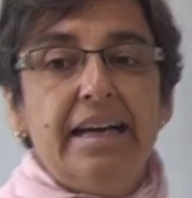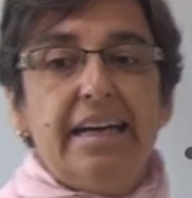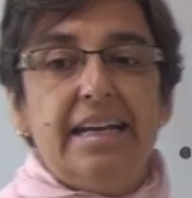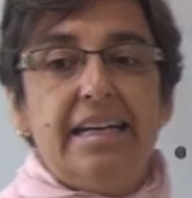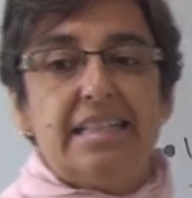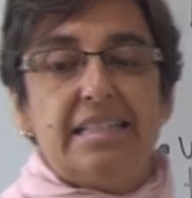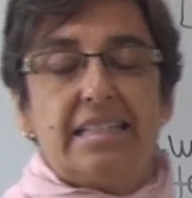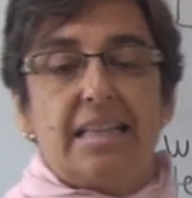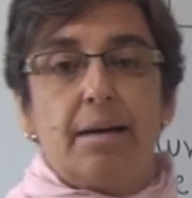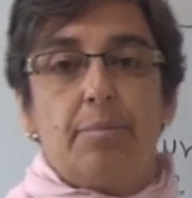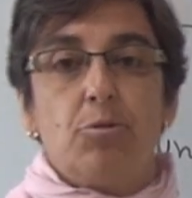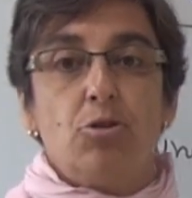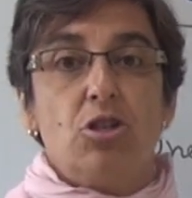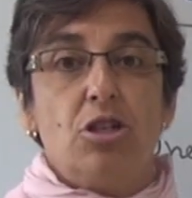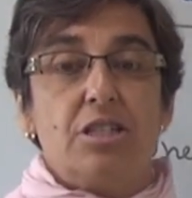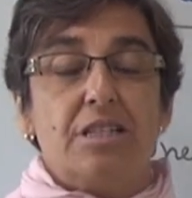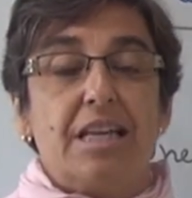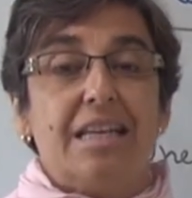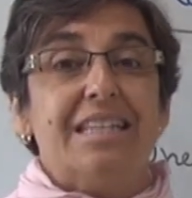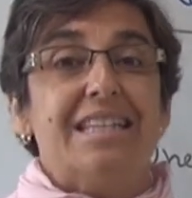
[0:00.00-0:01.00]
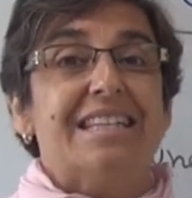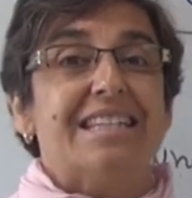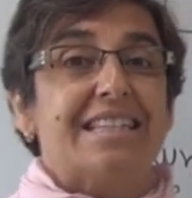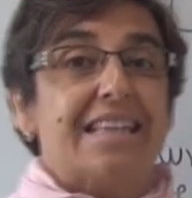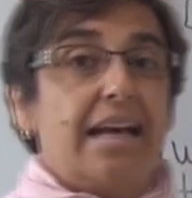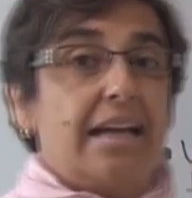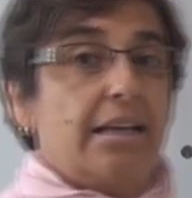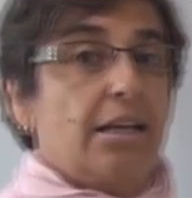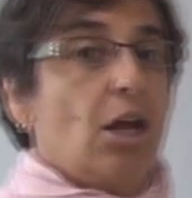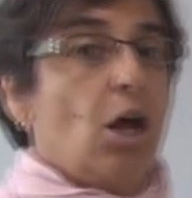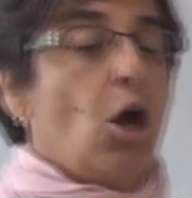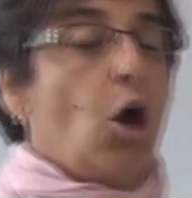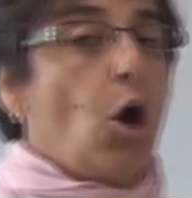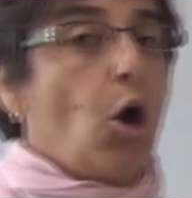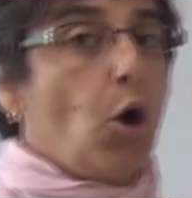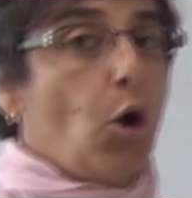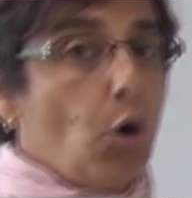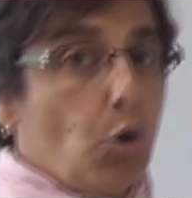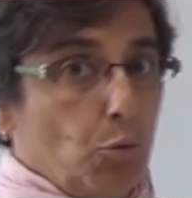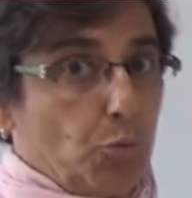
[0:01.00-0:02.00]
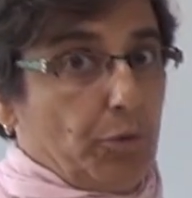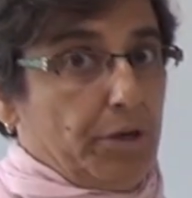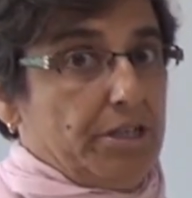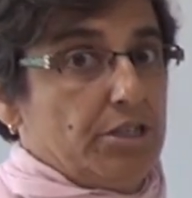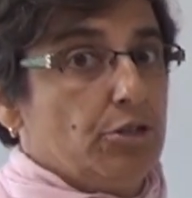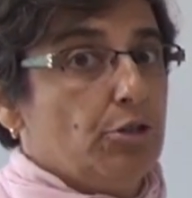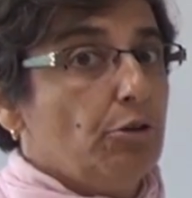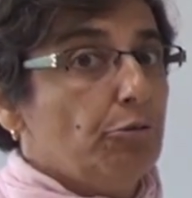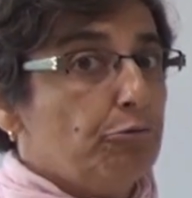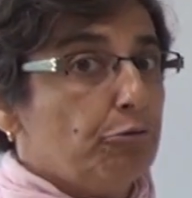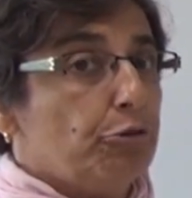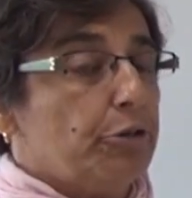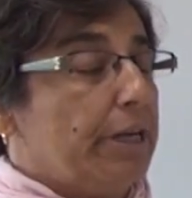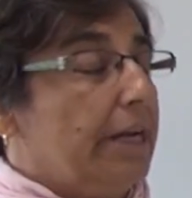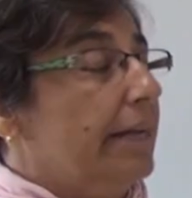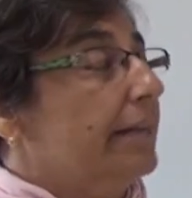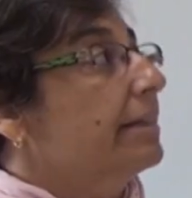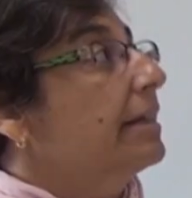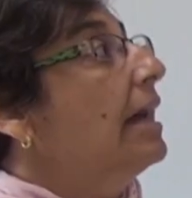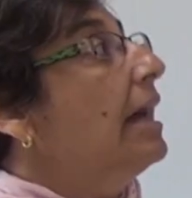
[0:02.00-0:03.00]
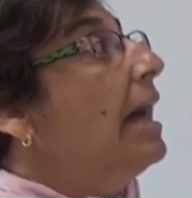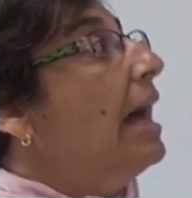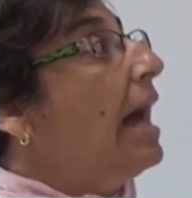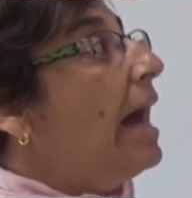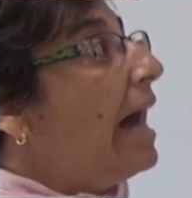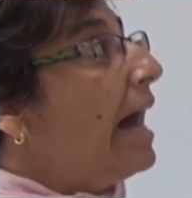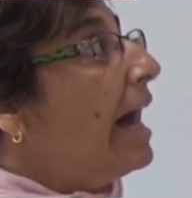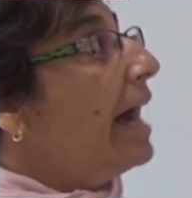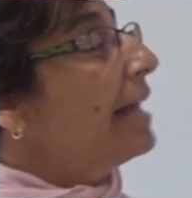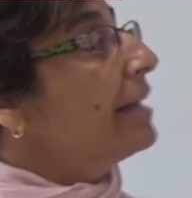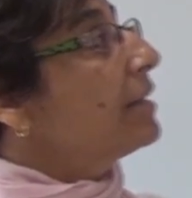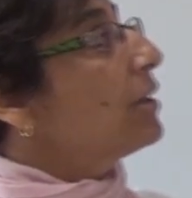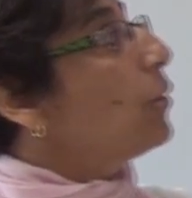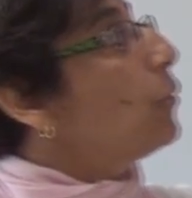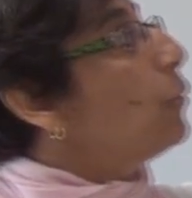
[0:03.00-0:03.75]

estamos, estáis, están. Always, don't forget. And